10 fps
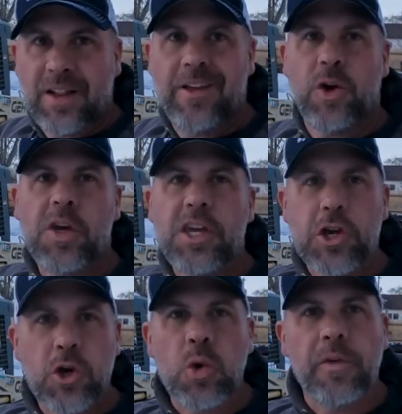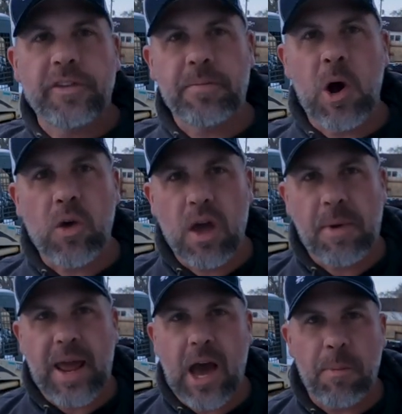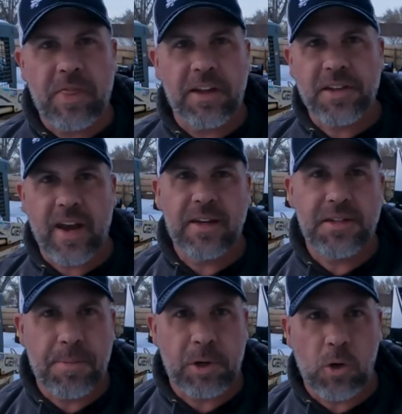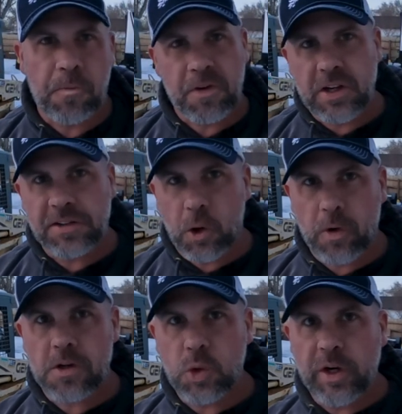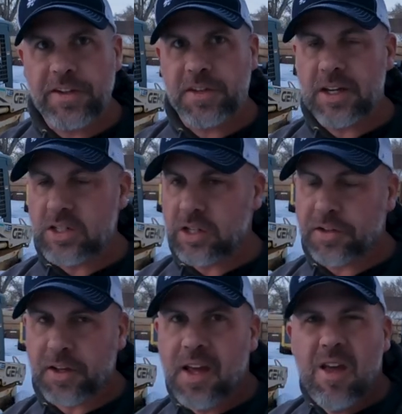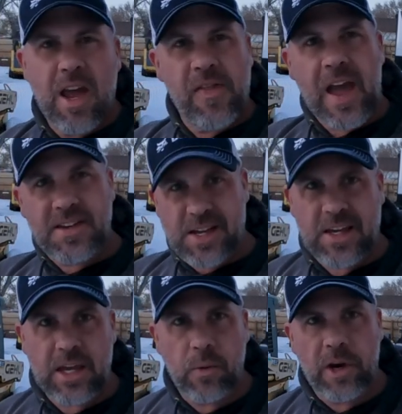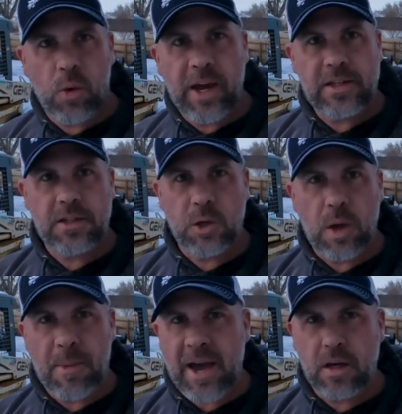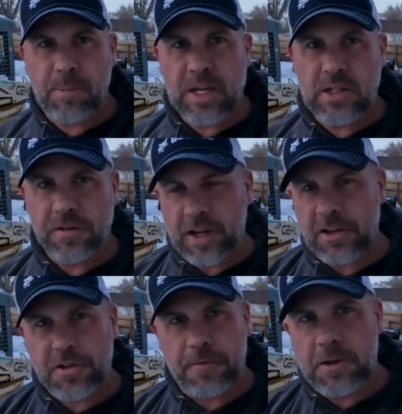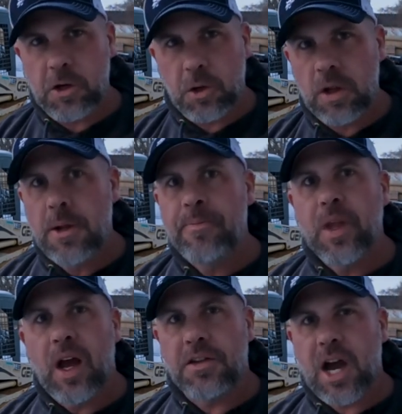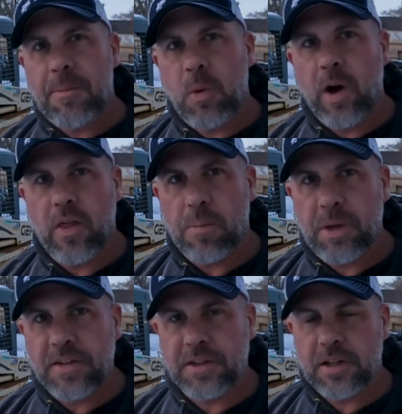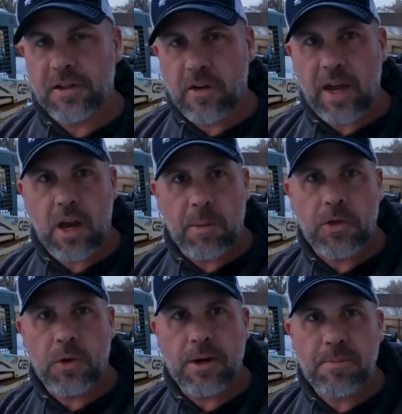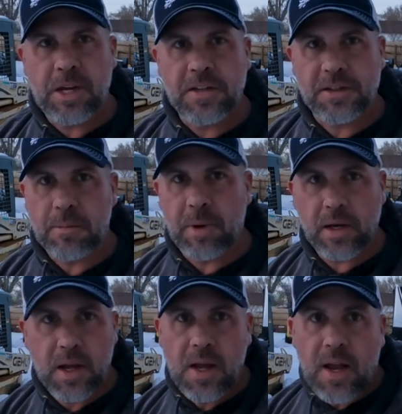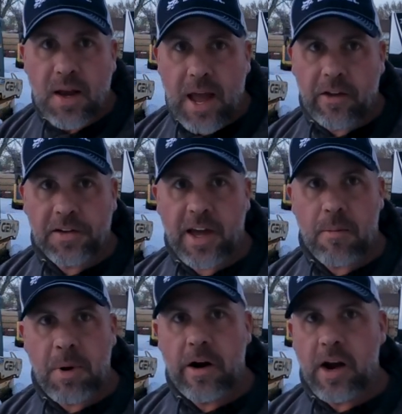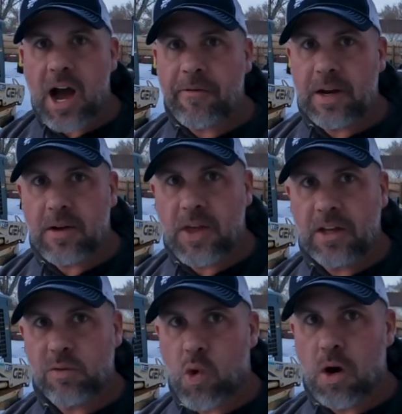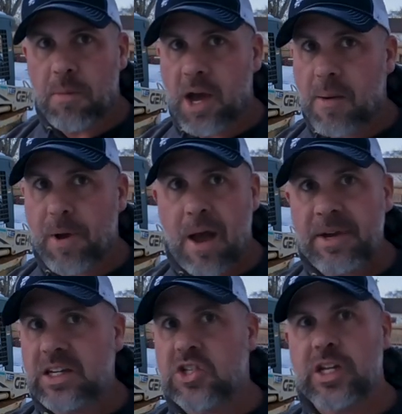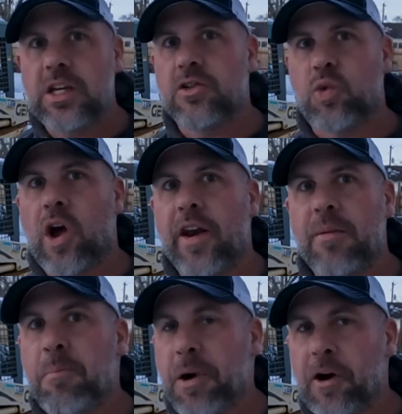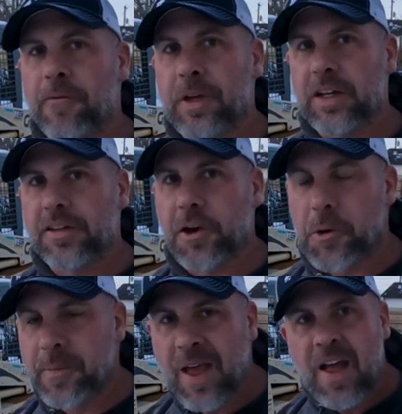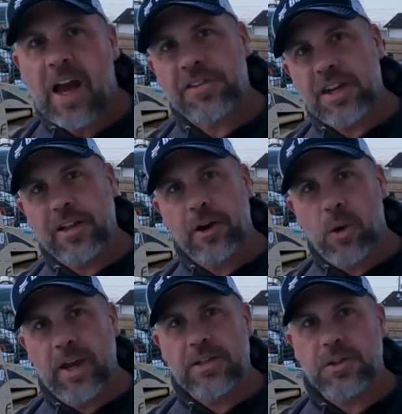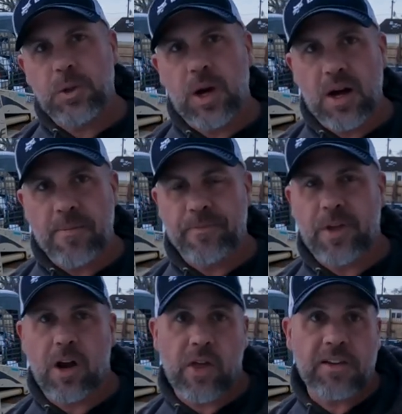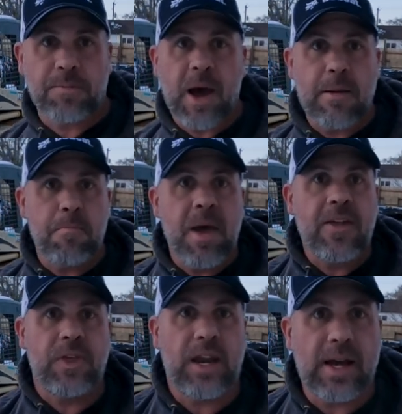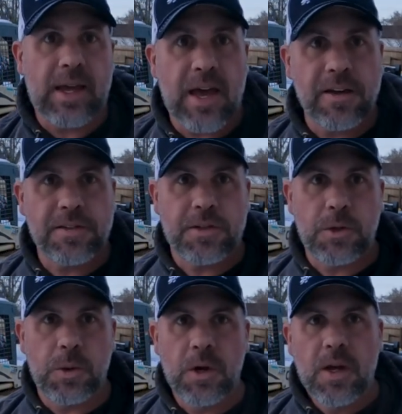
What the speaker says: little hue of smoke coming out, but that's kind of typical for these older Deutz engines. And that ticking went away too. It might have been just extra fuel on top of one of the pistons or that number three piston, but now that it's kind of burned off and everything's warmed up, I mean, she is running perfect. So that's a neat little way to, or that's my method, I guess, to